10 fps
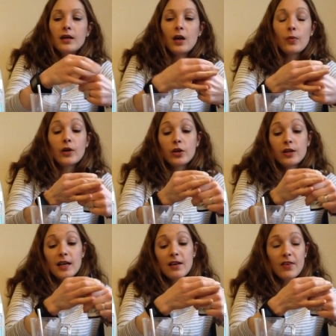Now we could
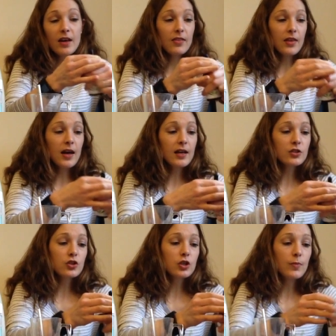leave it at that
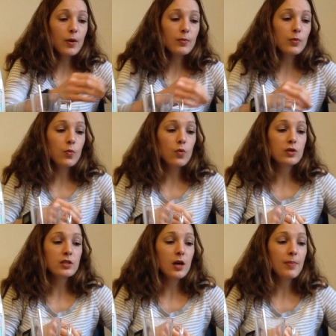and just top up with
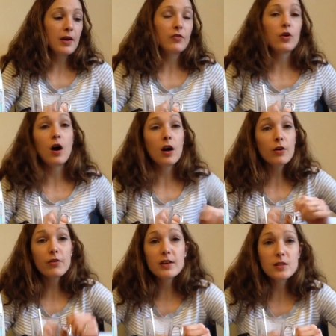water, but if you're
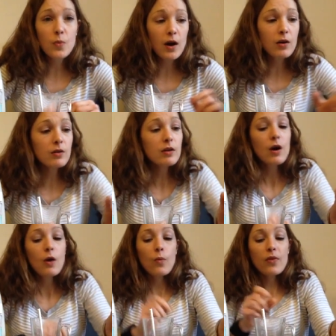hungry as well,
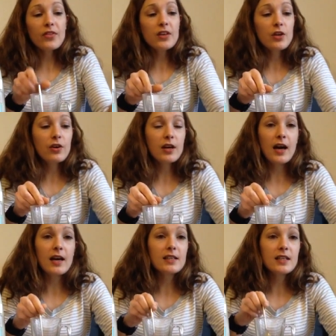one thing you can
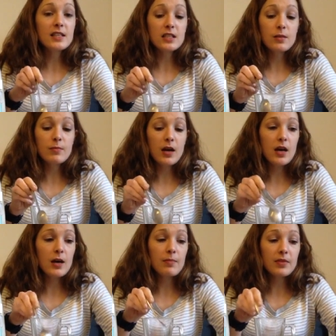add is some
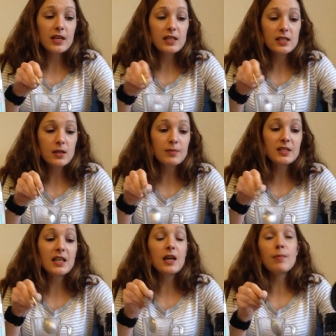these
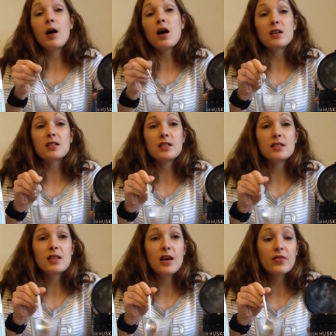psyllium husks.
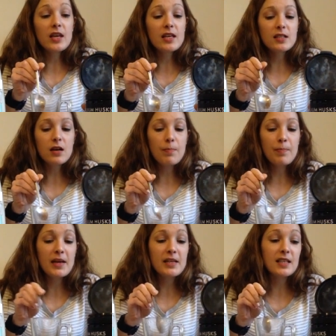Now these are
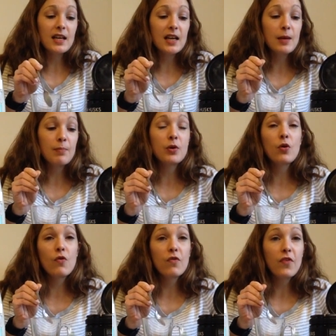basically
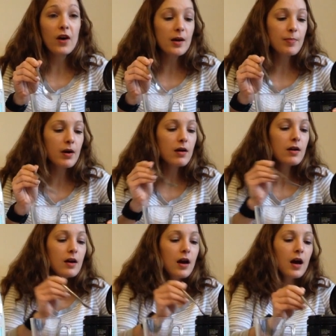pure fibre
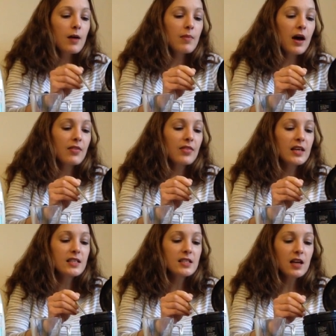and
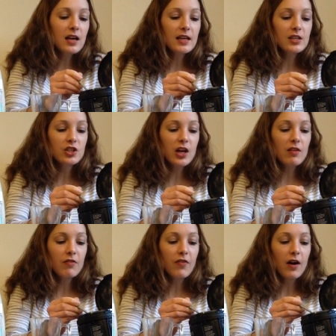they slightly
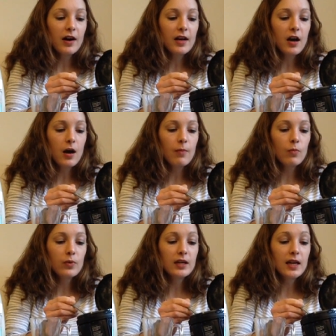gelify
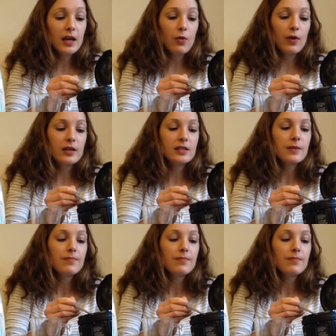with liquid